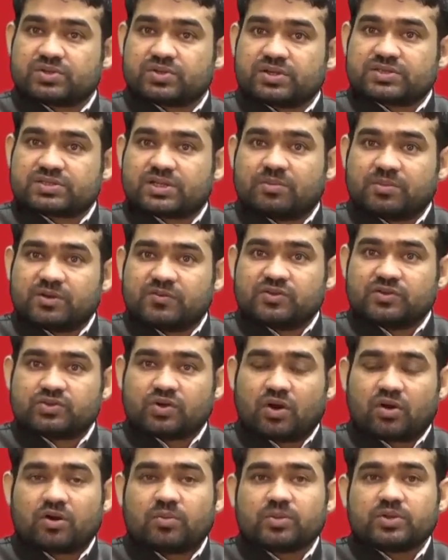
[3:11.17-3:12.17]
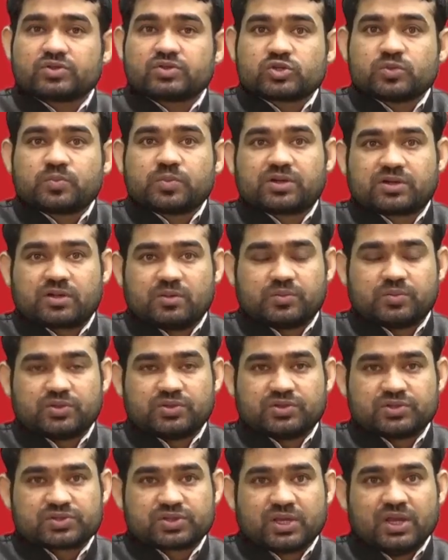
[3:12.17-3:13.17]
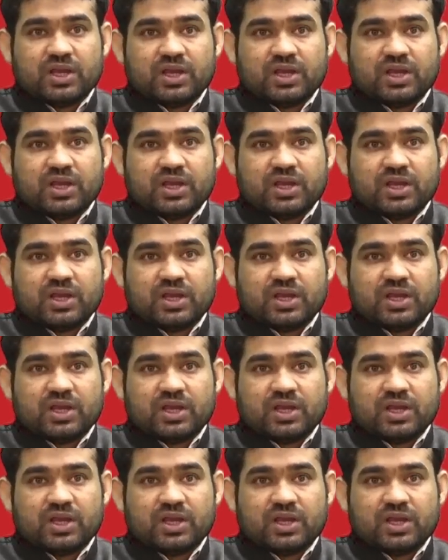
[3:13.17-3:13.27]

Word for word: For example, we talk about supercomputers,